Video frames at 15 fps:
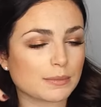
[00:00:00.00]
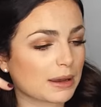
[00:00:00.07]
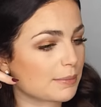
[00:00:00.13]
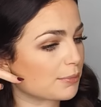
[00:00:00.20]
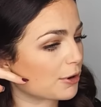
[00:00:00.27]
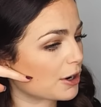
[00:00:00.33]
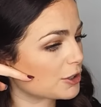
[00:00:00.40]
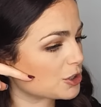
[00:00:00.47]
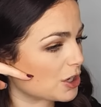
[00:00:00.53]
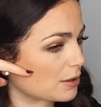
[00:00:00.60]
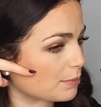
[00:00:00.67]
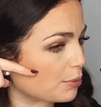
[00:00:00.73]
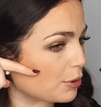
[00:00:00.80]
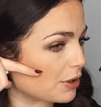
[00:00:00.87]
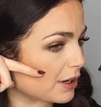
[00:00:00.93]
my brush
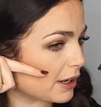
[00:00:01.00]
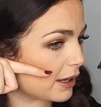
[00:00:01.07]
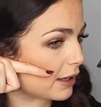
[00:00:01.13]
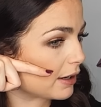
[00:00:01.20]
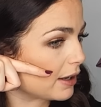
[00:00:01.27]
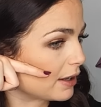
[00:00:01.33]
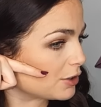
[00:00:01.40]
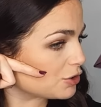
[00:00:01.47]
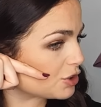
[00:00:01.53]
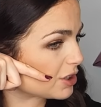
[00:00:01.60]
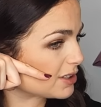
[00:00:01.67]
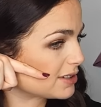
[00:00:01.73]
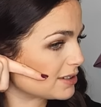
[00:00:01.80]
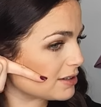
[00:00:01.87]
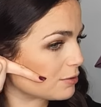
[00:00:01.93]
and putting it
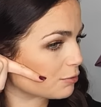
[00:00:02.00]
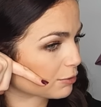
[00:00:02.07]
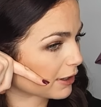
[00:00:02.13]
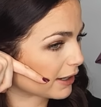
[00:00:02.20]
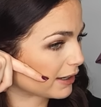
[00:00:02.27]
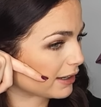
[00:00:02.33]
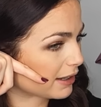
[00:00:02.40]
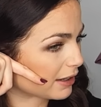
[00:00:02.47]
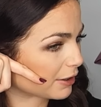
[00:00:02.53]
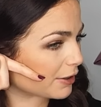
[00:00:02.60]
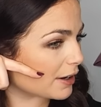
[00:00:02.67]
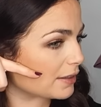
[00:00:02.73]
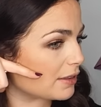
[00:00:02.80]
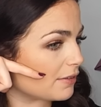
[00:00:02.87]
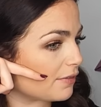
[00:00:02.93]
just right here at